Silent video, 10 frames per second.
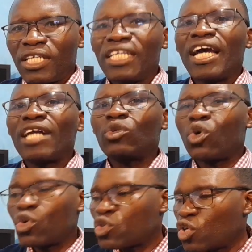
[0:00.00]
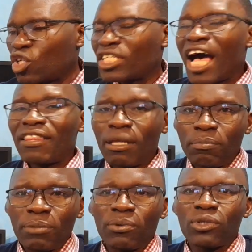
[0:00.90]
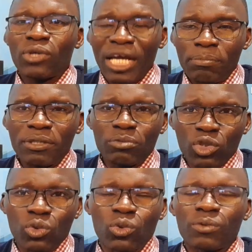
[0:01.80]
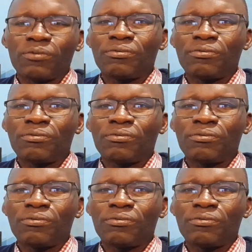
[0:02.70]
He had to consult other people to help him do.